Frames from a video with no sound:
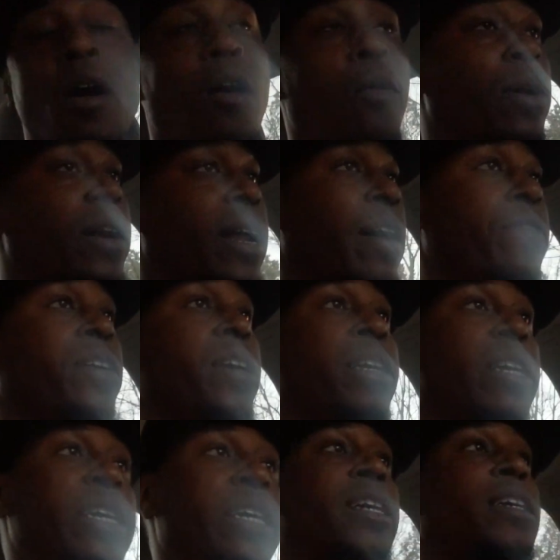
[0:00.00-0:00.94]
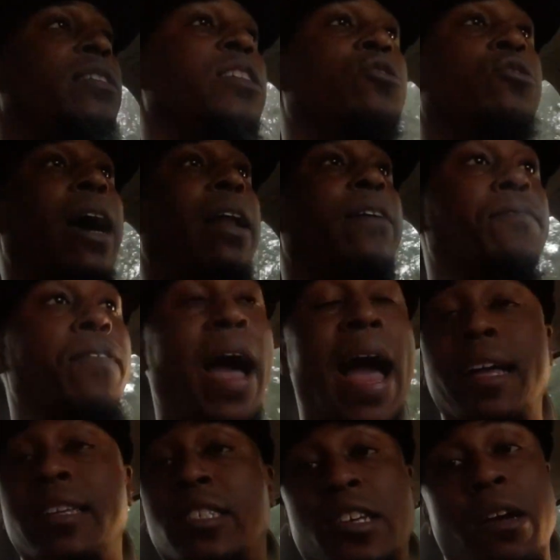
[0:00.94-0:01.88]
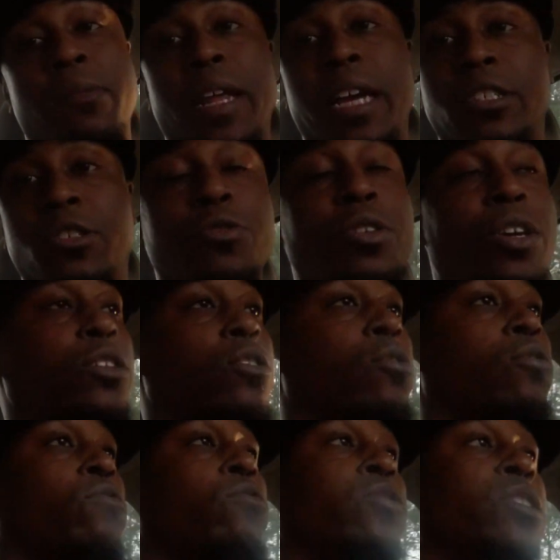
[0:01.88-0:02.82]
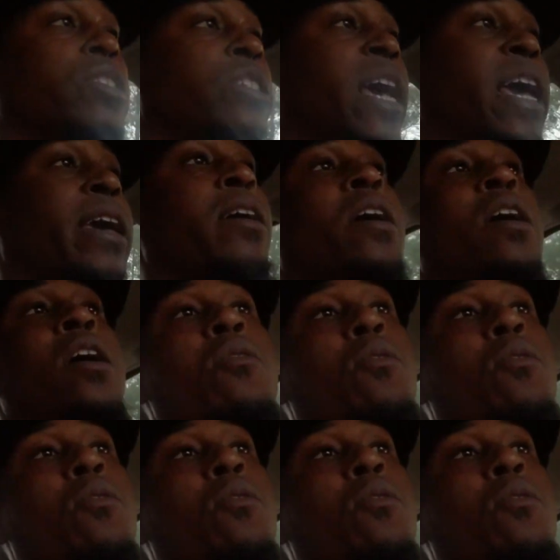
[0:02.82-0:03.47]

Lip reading: or whatever it is and try to find something that you can use to say,